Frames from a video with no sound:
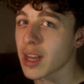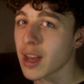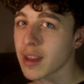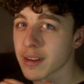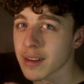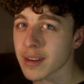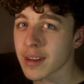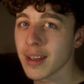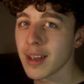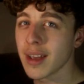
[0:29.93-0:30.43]

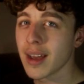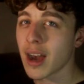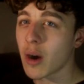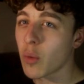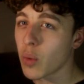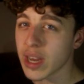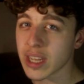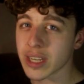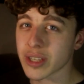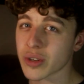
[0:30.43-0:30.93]
done a
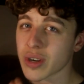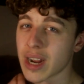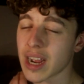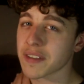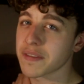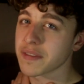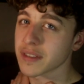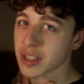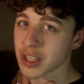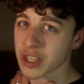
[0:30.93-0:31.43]
Wayne
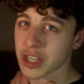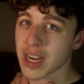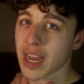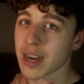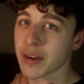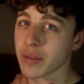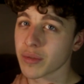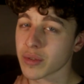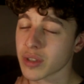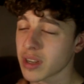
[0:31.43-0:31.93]
track for the
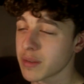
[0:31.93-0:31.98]
channel,